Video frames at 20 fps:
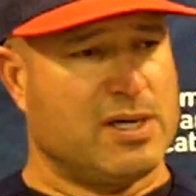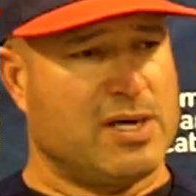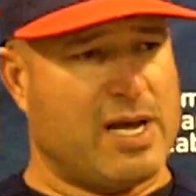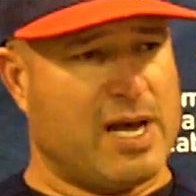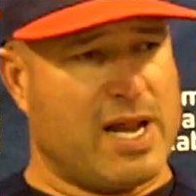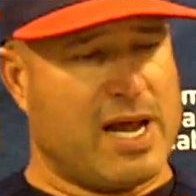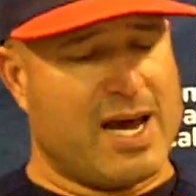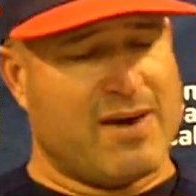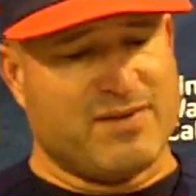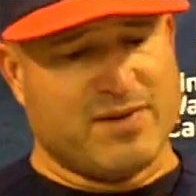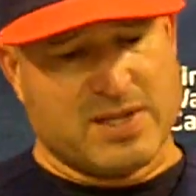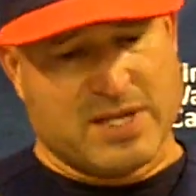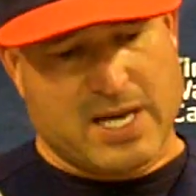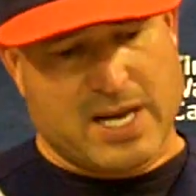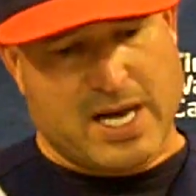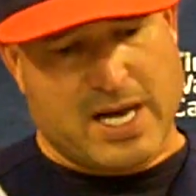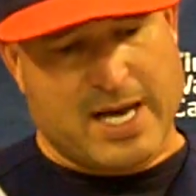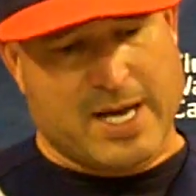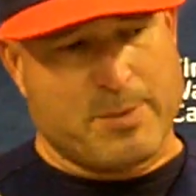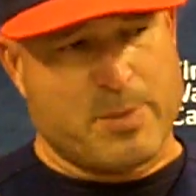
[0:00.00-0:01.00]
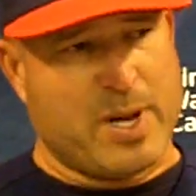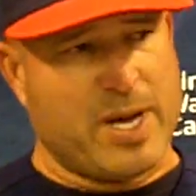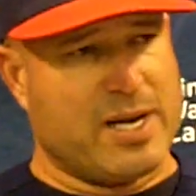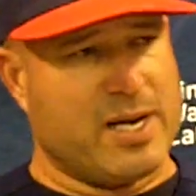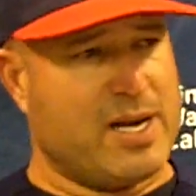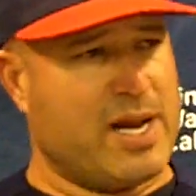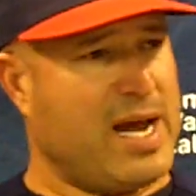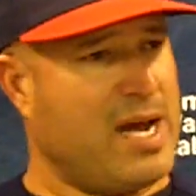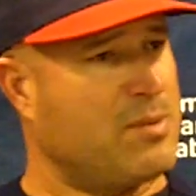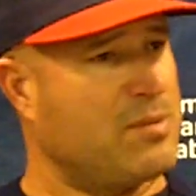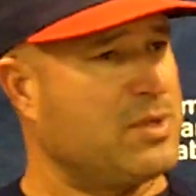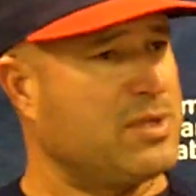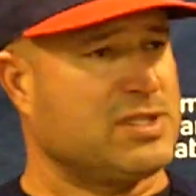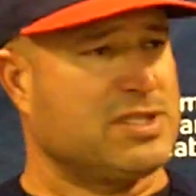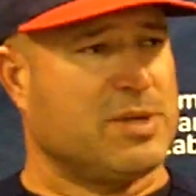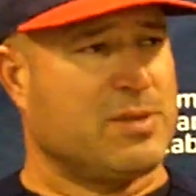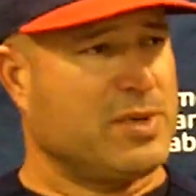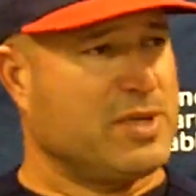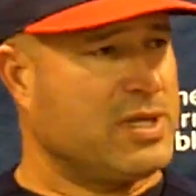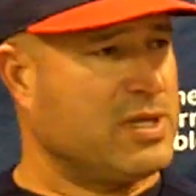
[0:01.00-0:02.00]
not having that high batting
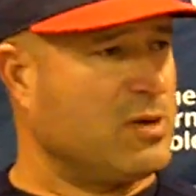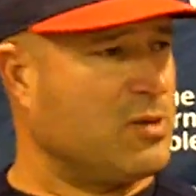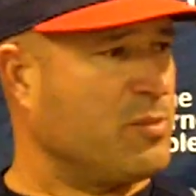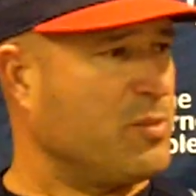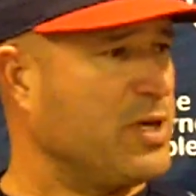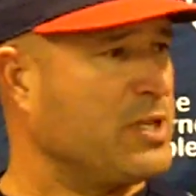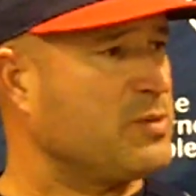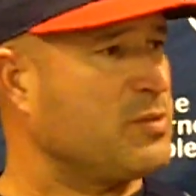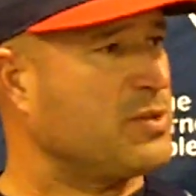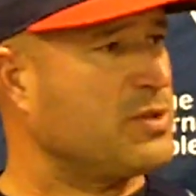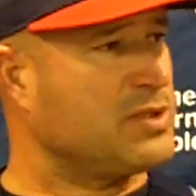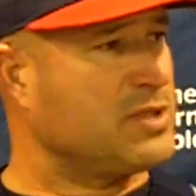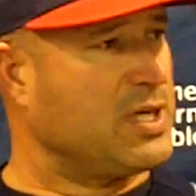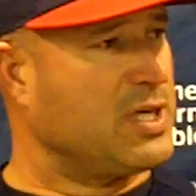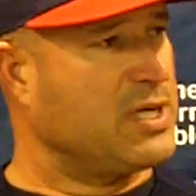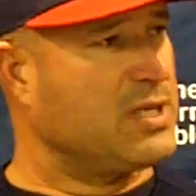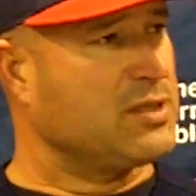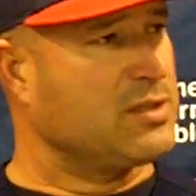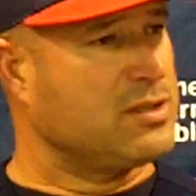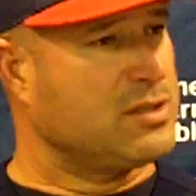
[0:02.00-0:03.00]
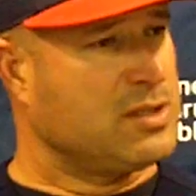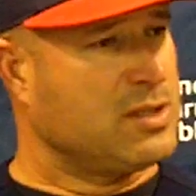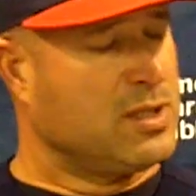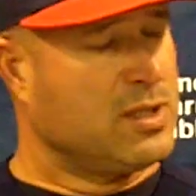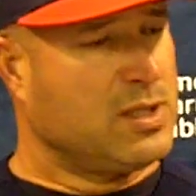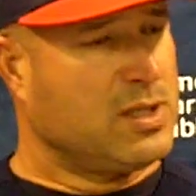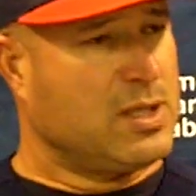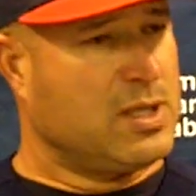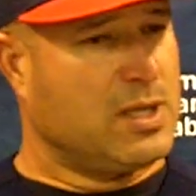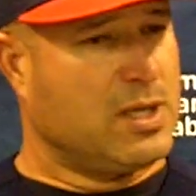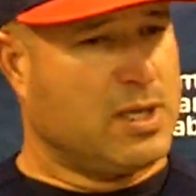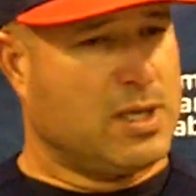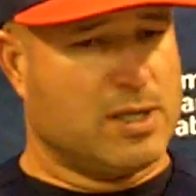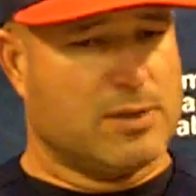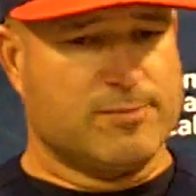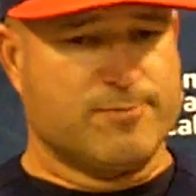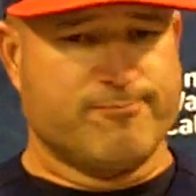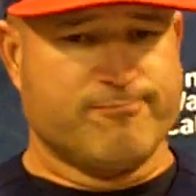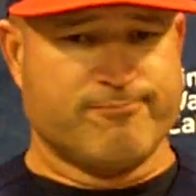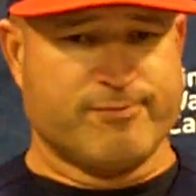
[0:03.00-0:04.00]
average, I mean their on base percentage,
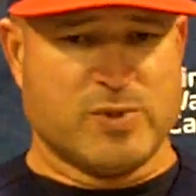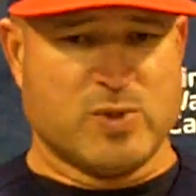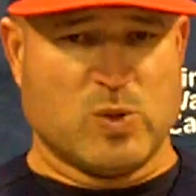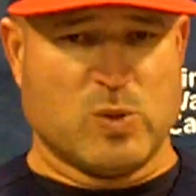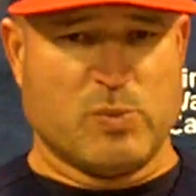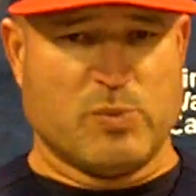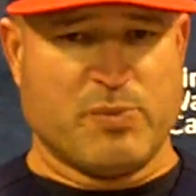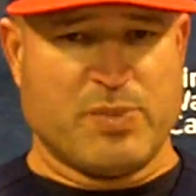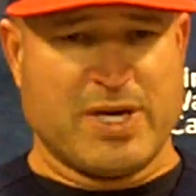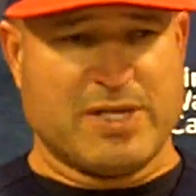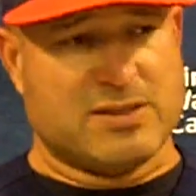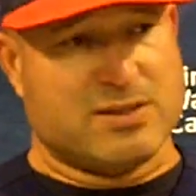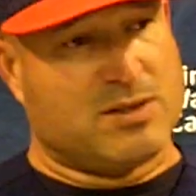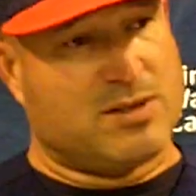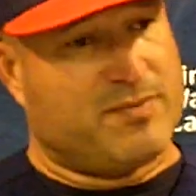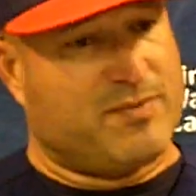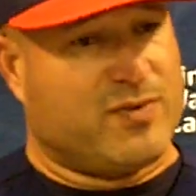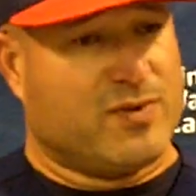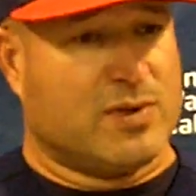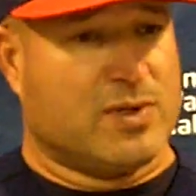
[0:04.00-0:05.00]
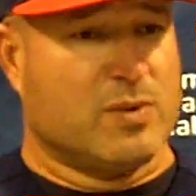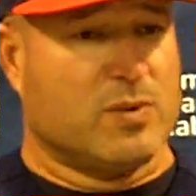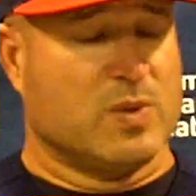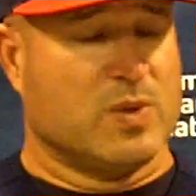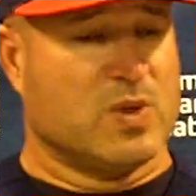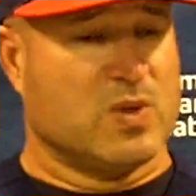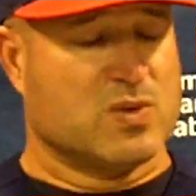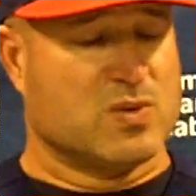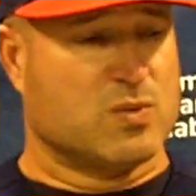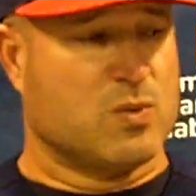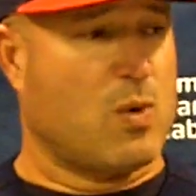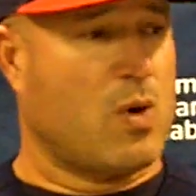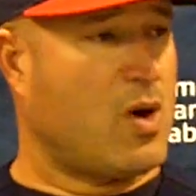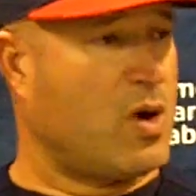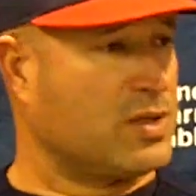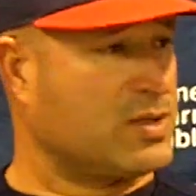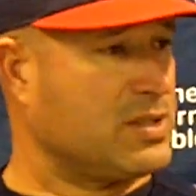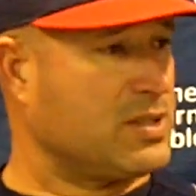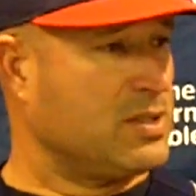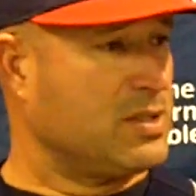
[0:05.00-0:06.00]
you know, makes up for it with those
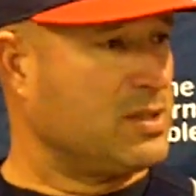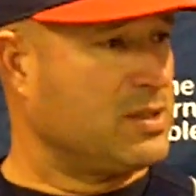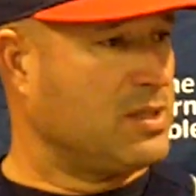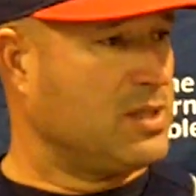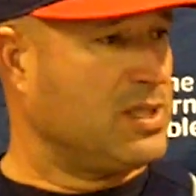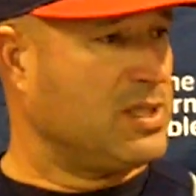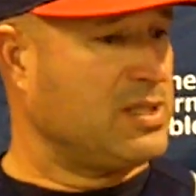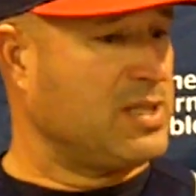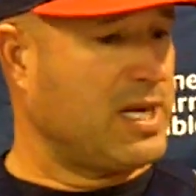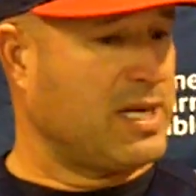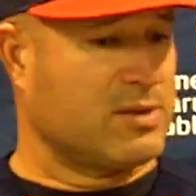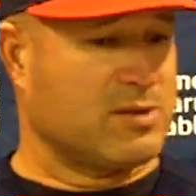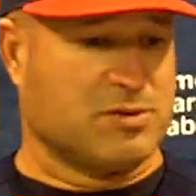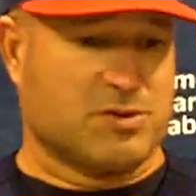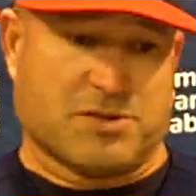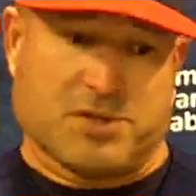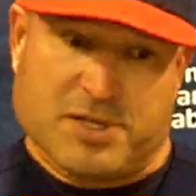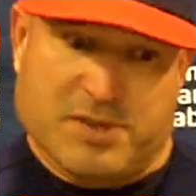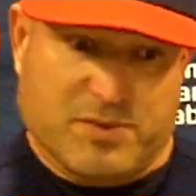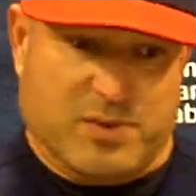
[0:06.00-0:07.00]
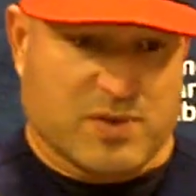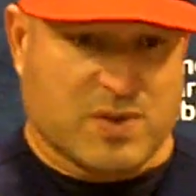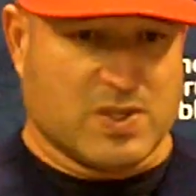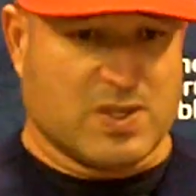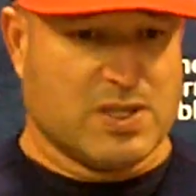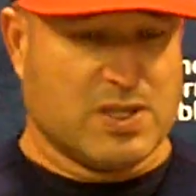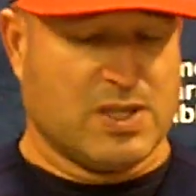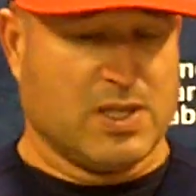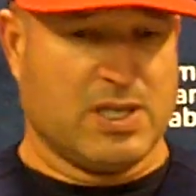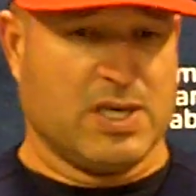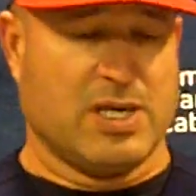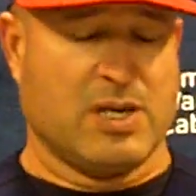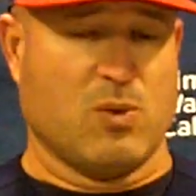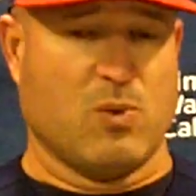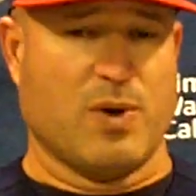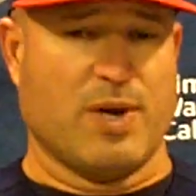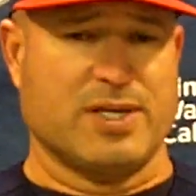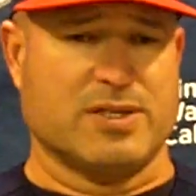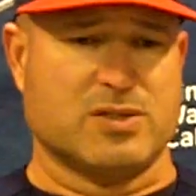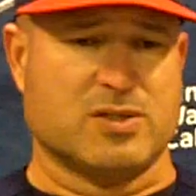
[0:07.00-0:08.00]
walks, and they contribute in a
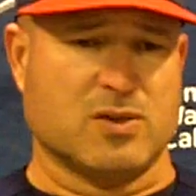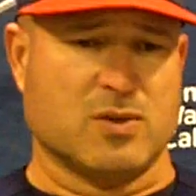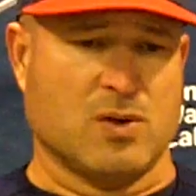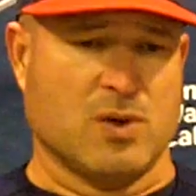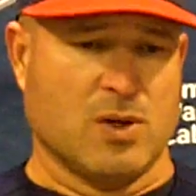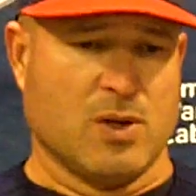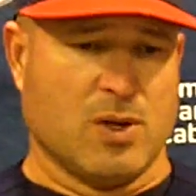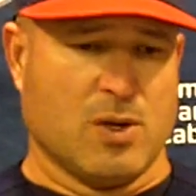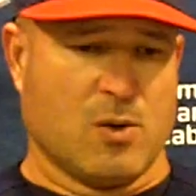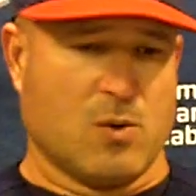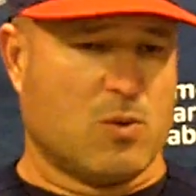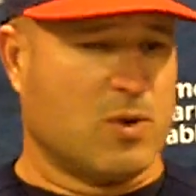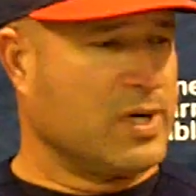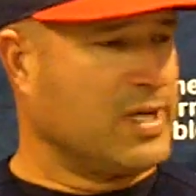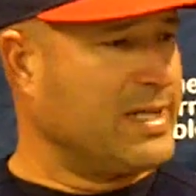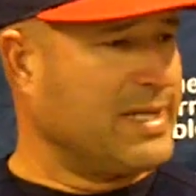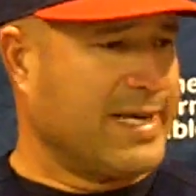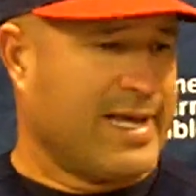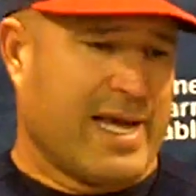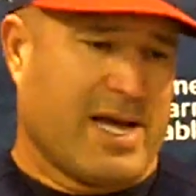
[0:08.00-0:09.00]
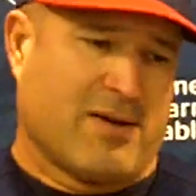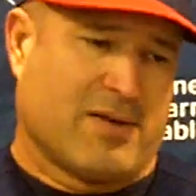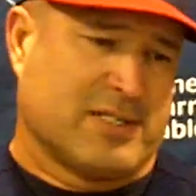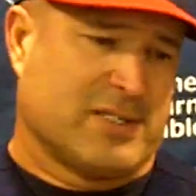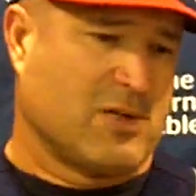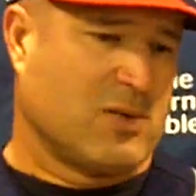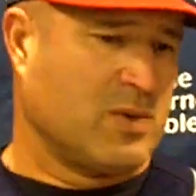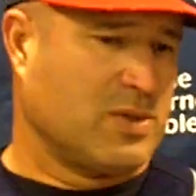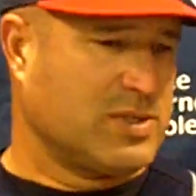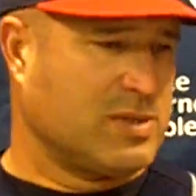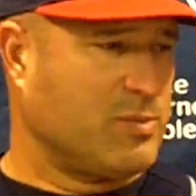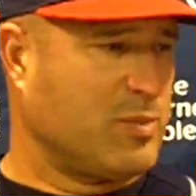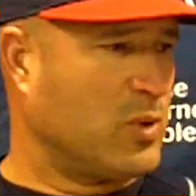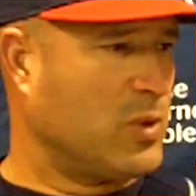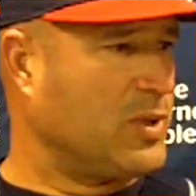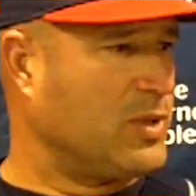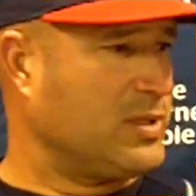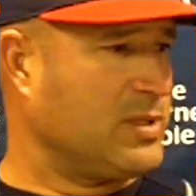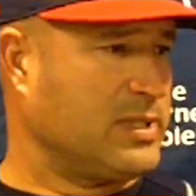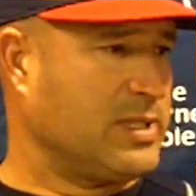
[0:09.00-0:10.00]
way. So working the count is always
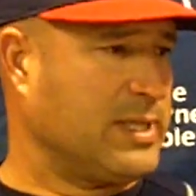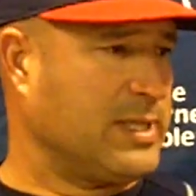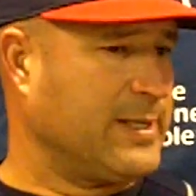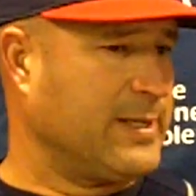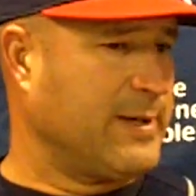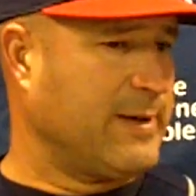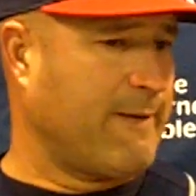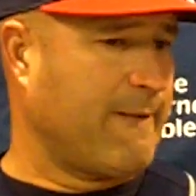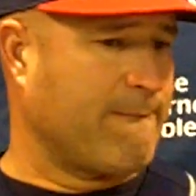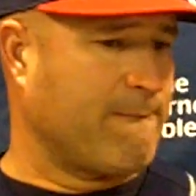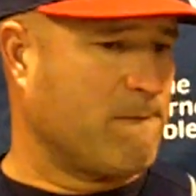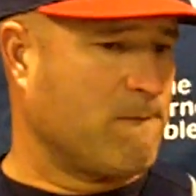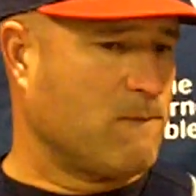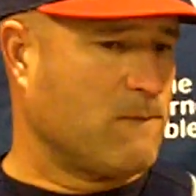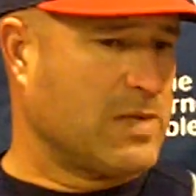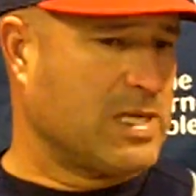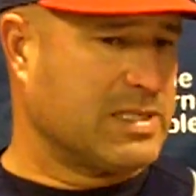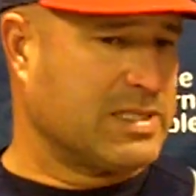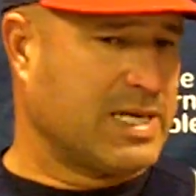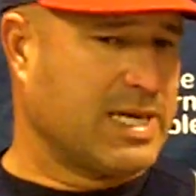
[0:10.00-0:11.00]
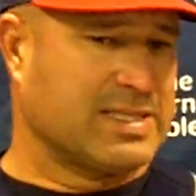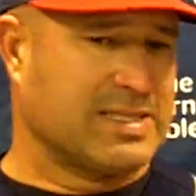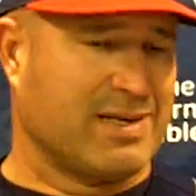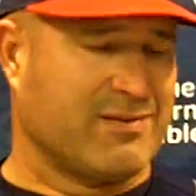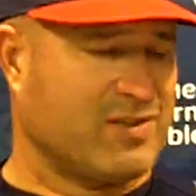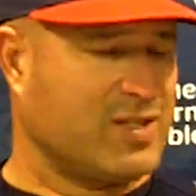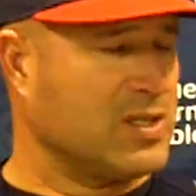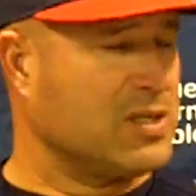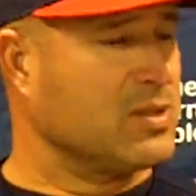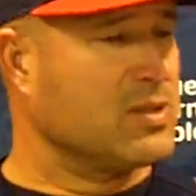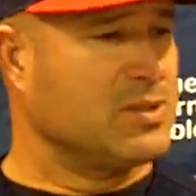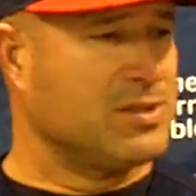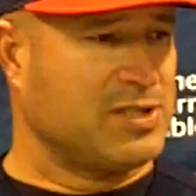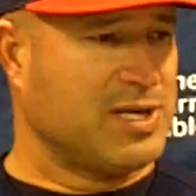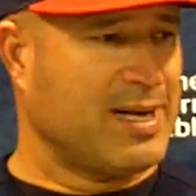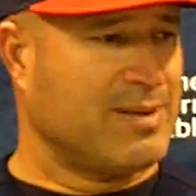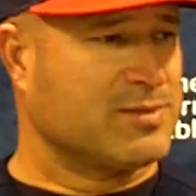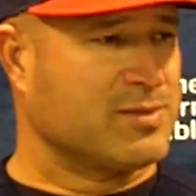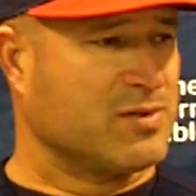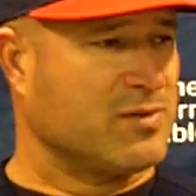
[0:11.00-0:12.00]
important, and these guys have done a good
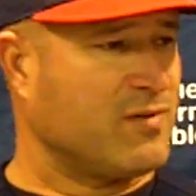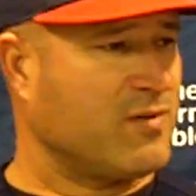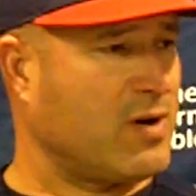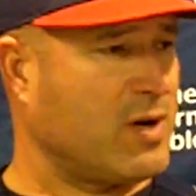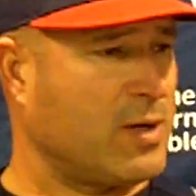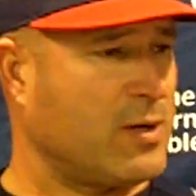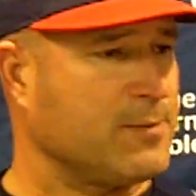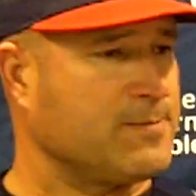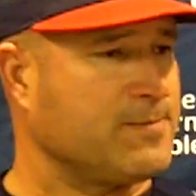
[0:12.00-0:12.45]
job so far.